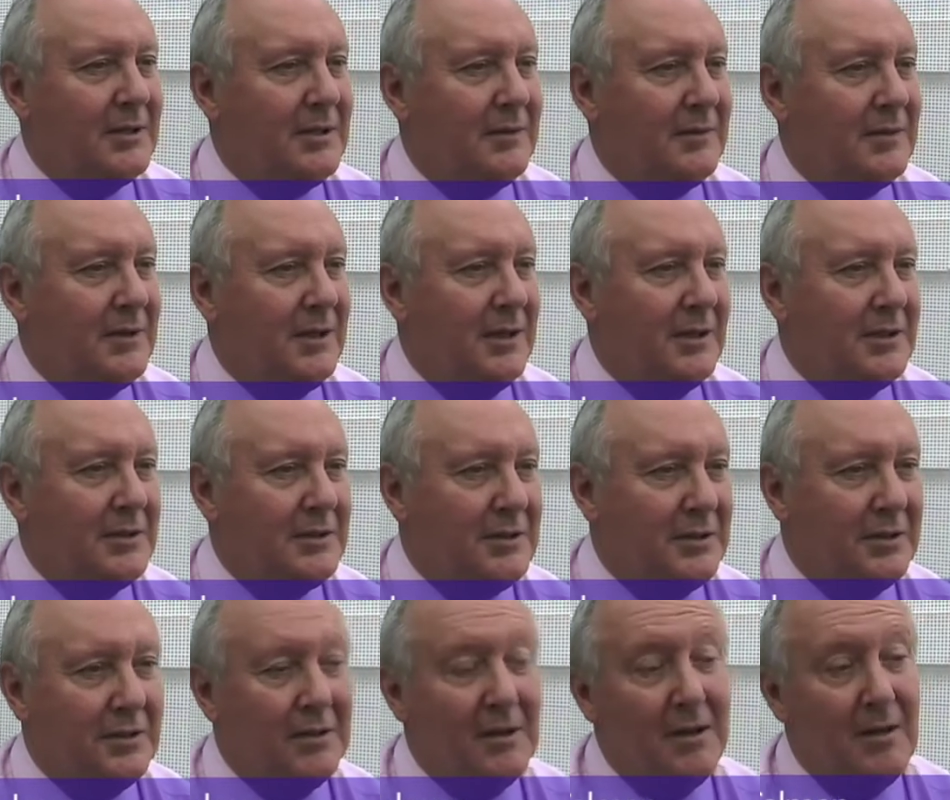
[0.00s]
of
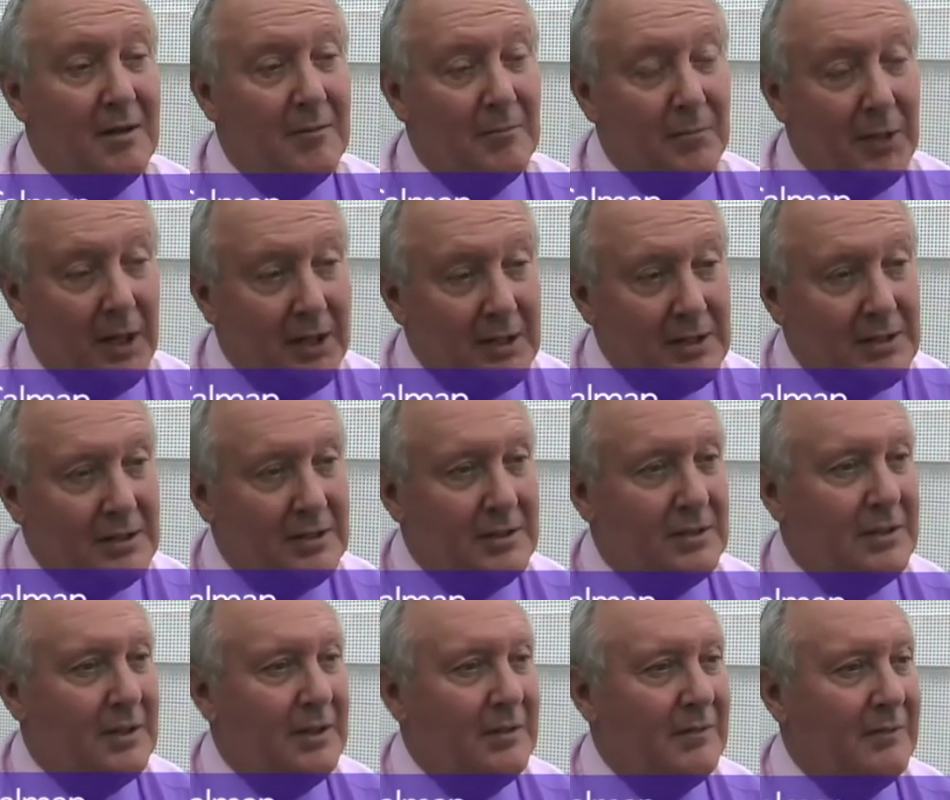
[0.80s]
cancer,
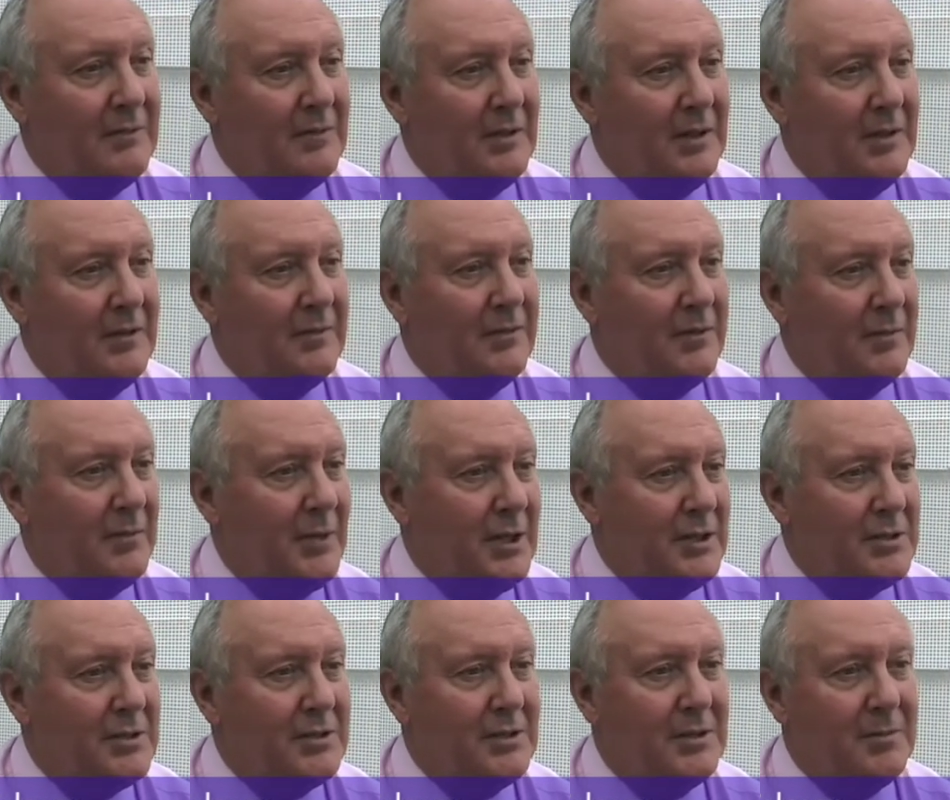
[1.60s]
patient
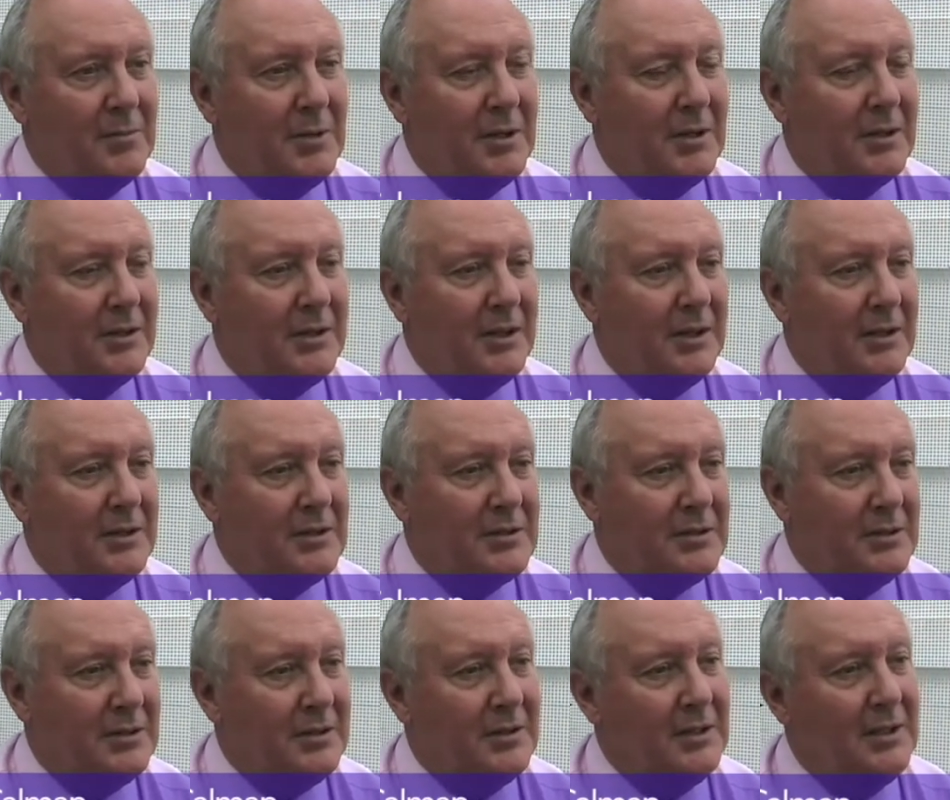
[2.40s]
information about
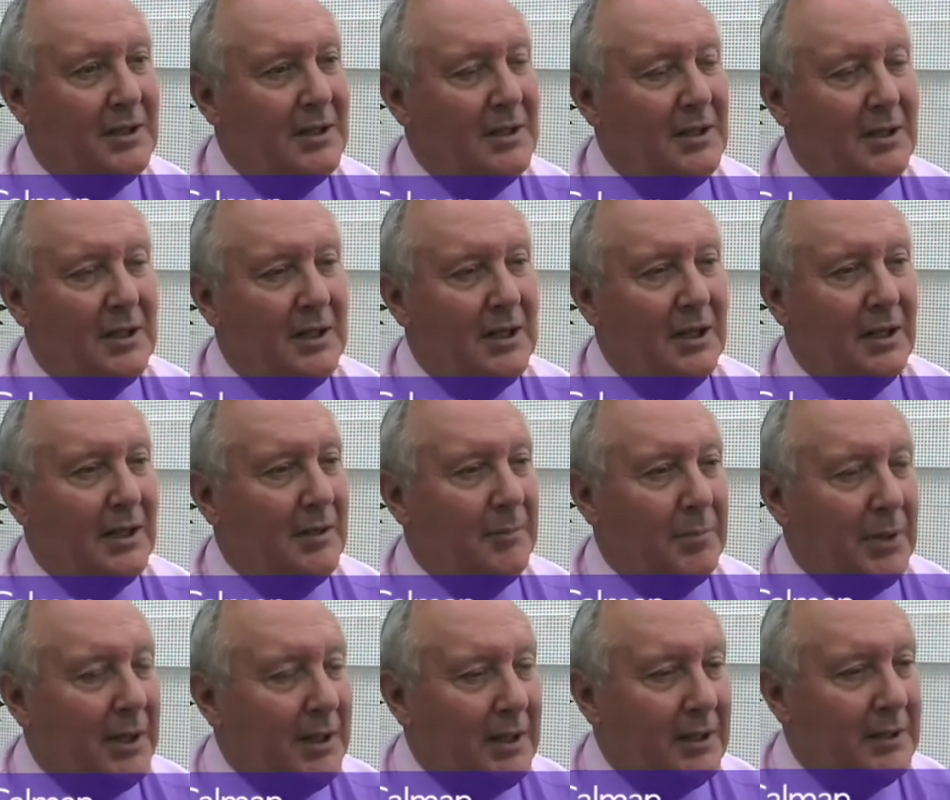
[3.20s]
cancer,
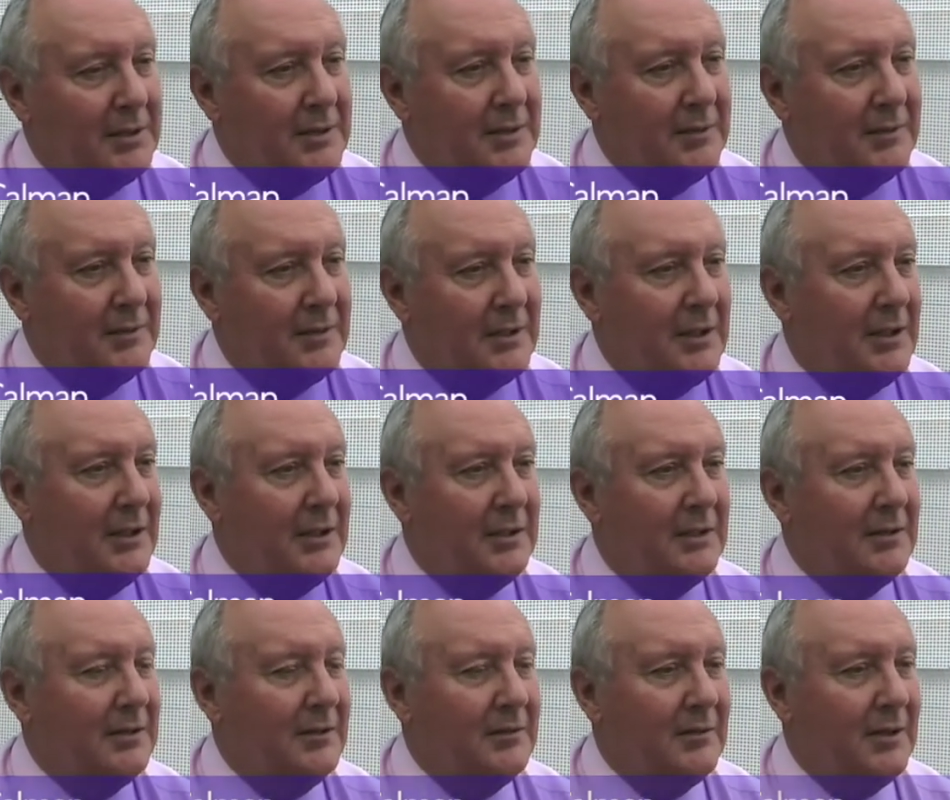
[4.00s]
palliative
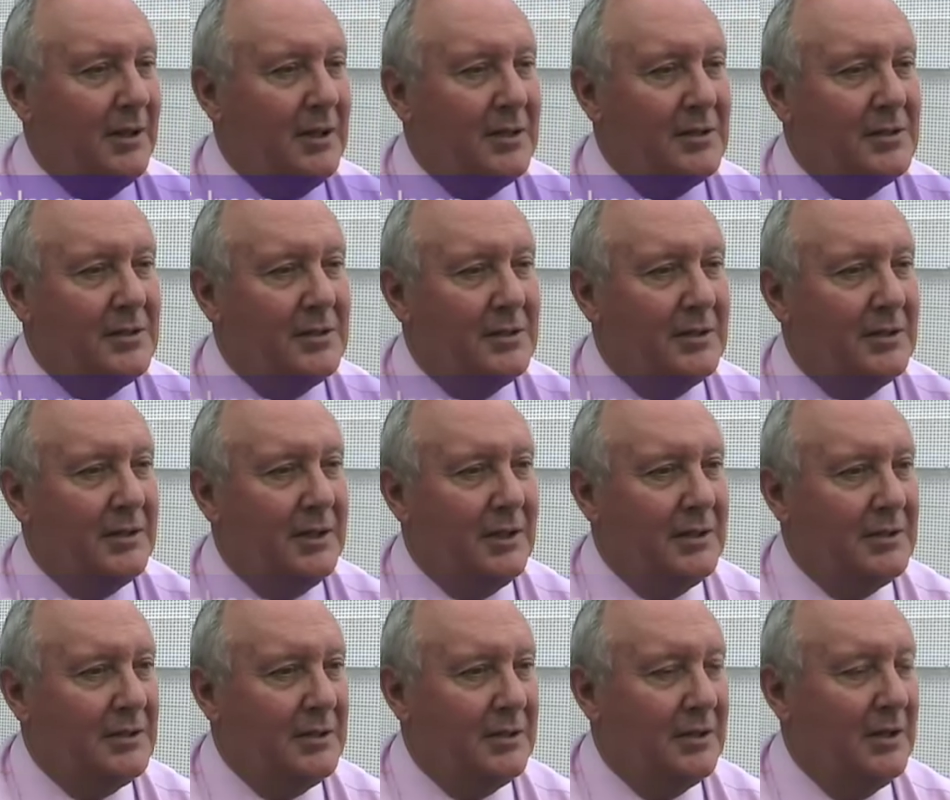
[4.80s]
care in relation to
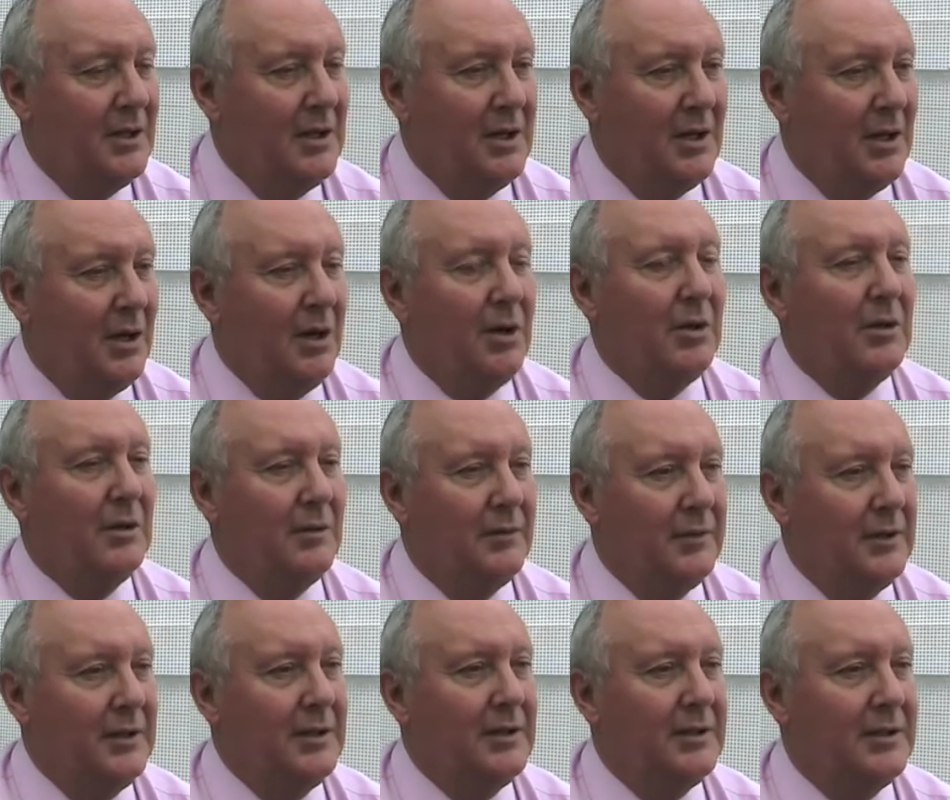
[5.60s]
cancer, all of
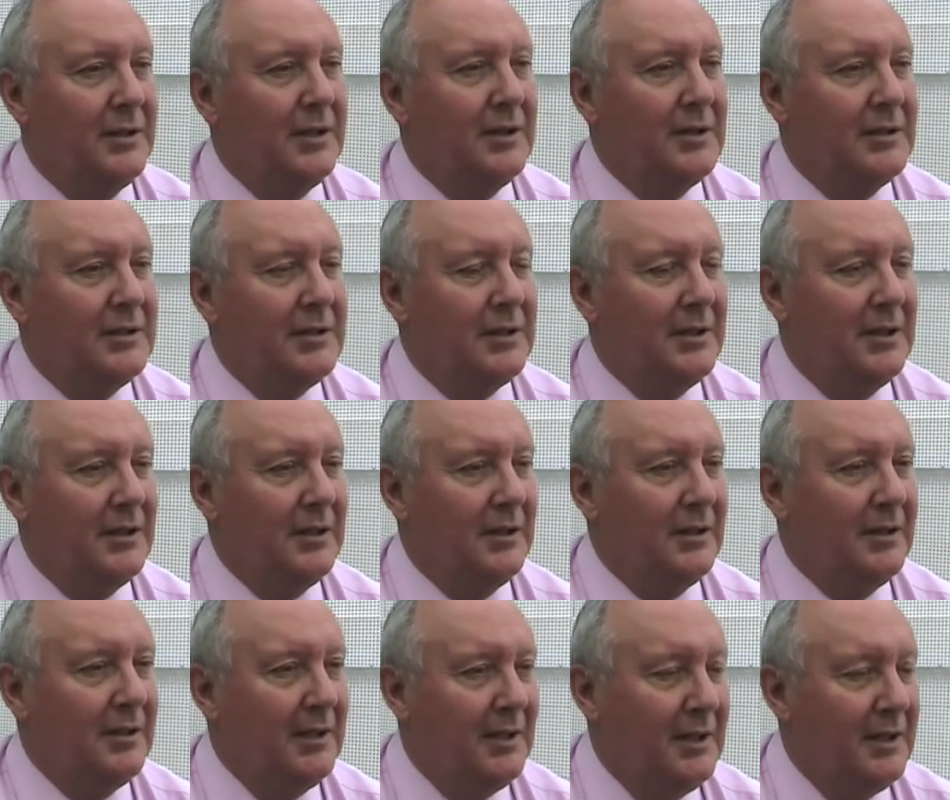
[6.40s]
these things together.